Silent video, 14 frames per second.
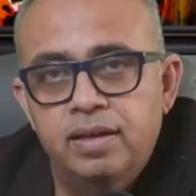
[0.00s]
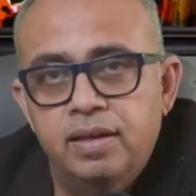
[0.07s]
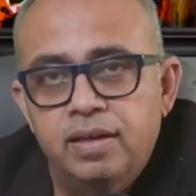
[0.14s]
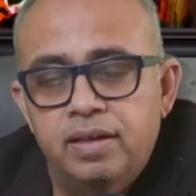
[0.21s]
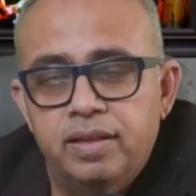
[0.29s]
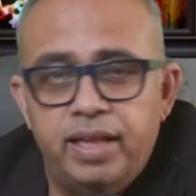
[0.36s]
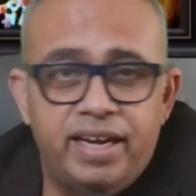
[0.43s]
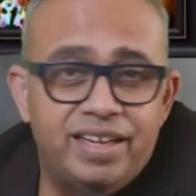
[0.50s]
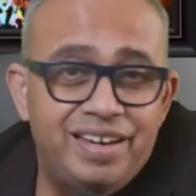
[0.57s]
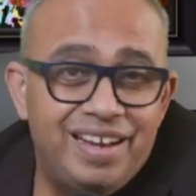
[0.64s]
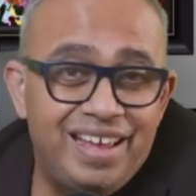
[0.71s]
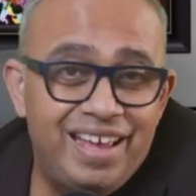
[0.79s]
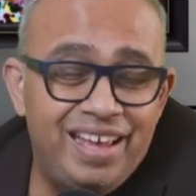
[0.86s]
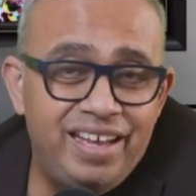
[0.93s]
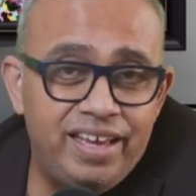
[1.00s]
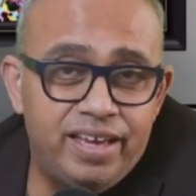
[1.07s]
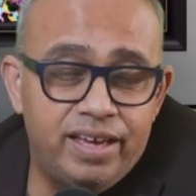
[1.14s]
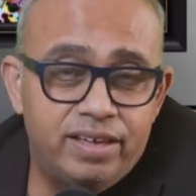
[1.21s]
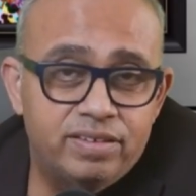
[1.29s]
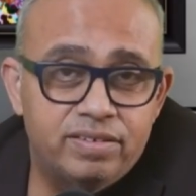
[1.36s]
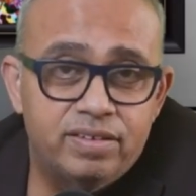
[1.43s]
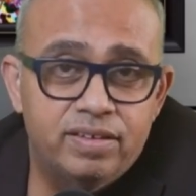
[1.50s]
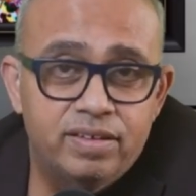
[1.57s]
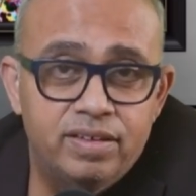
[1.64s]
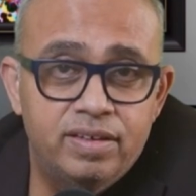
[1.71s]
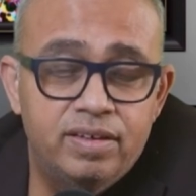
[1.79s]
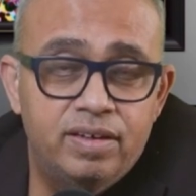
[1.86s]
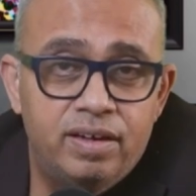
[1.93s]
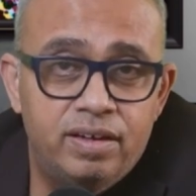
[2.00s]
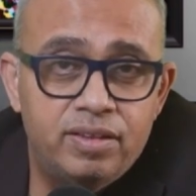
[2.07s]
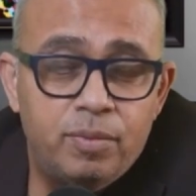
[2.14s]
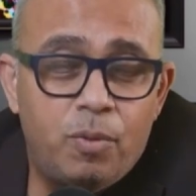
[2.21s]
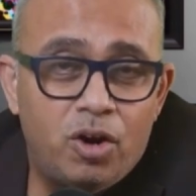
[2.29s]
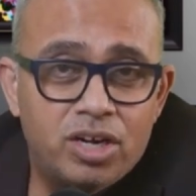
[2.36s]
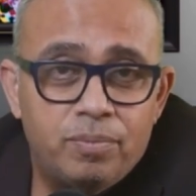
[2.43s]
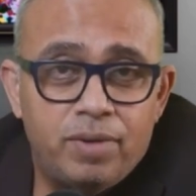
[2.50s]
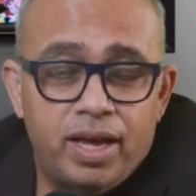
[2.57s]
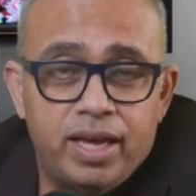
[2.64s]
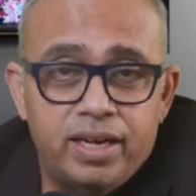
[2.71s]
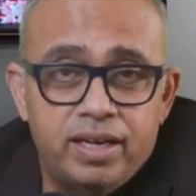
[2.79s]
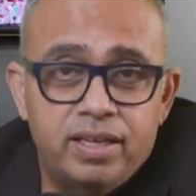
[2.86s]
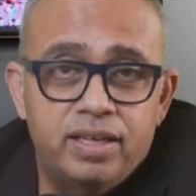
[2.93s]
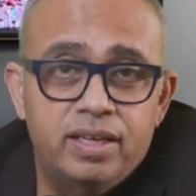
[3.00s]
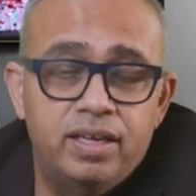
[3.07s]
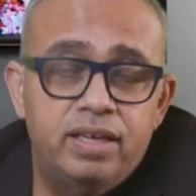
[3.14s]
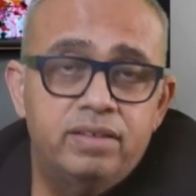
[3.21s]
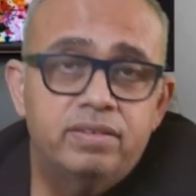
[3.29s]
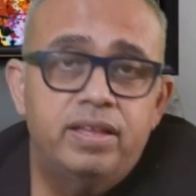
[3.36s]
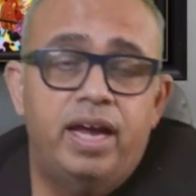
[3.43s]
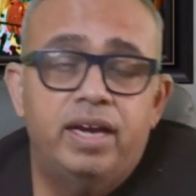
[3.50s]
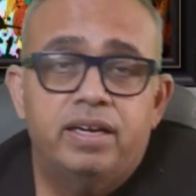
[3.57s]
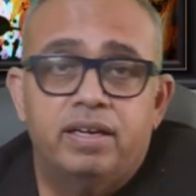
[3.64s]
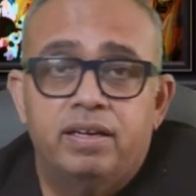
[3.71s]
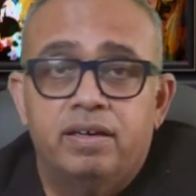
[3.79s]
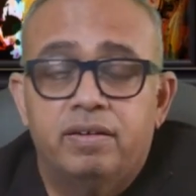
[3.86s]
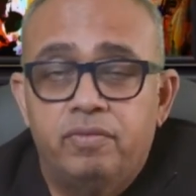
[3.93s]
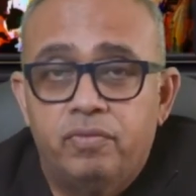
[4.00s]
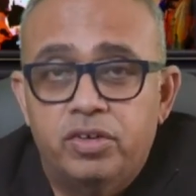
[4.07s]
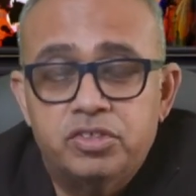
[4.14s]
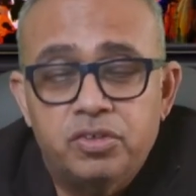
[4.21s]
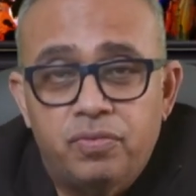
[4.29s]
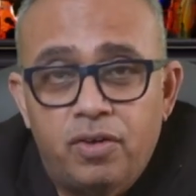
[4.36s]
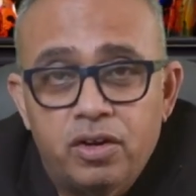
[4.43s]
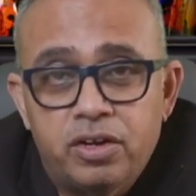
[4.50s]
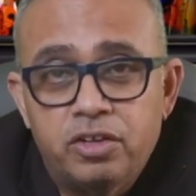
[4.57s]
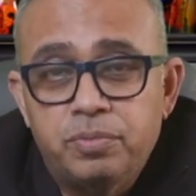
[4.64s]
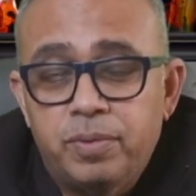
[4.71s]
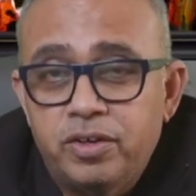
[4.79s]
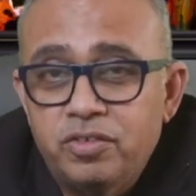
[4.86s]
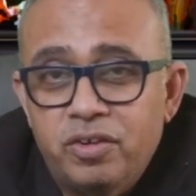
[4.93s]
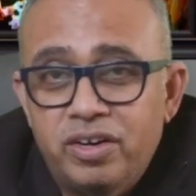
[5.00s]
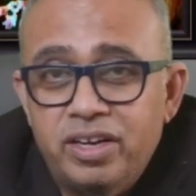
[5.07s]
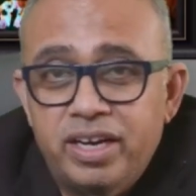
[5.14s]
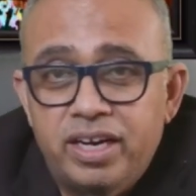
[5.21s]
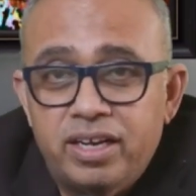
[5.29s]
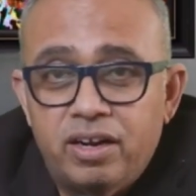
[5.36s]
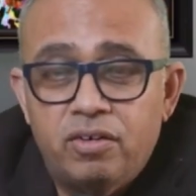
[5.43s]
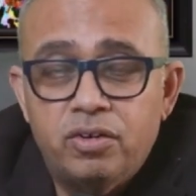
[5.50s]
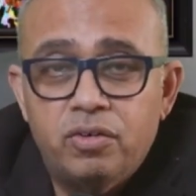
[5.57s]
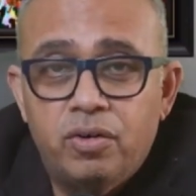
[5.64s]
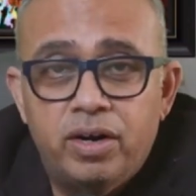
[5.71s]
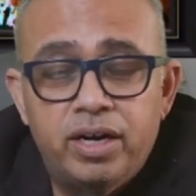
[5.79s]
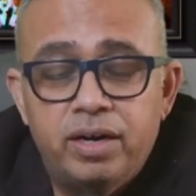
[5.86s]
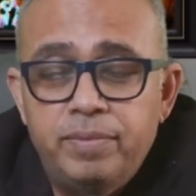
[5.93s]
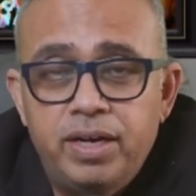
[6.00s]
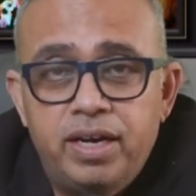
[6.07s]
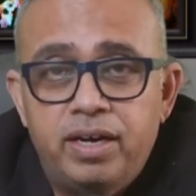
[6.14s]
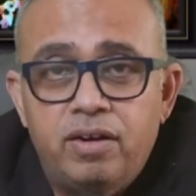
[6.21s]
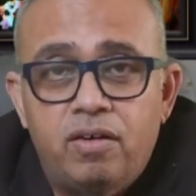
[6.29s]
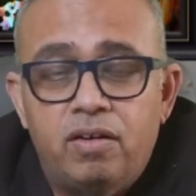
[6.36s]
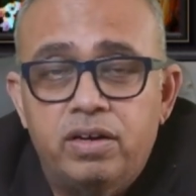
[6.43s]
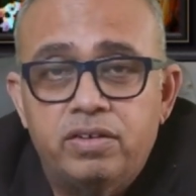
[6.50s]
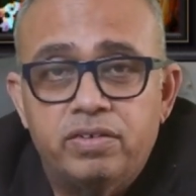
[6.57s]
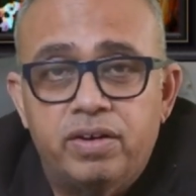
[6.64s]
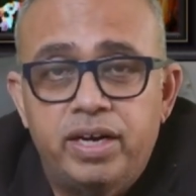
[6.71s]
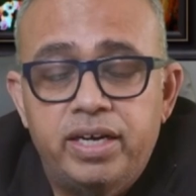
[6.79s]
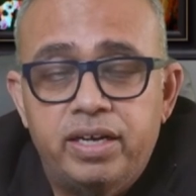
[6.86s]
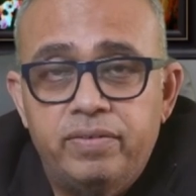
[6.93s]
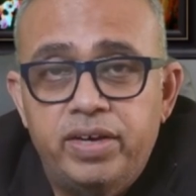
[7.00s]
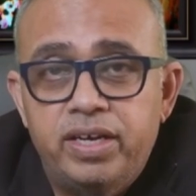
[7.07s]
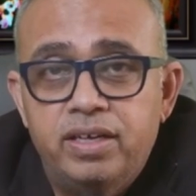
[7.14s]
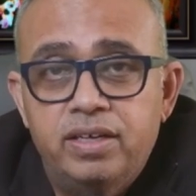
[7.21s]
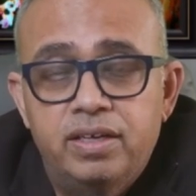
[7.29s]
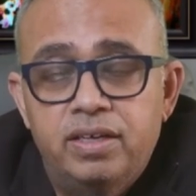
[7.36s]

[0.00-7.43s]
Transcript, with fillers: that in any case, the bottom line is that, first of all, CRISPR is going to get around $200 million right away.